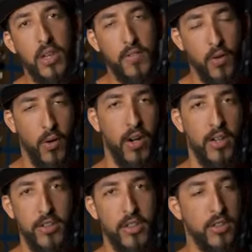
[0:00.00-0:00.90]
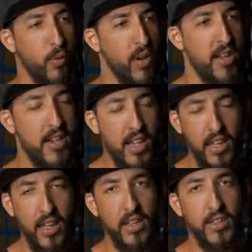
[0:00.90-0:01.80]
of torque, just
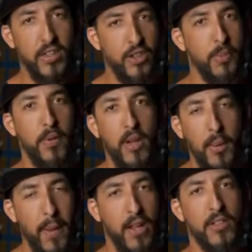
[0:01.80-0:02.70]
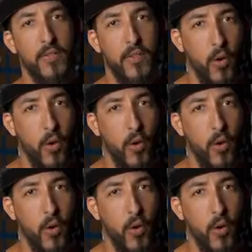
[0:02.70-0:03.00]
ridiculous, stupid amounts of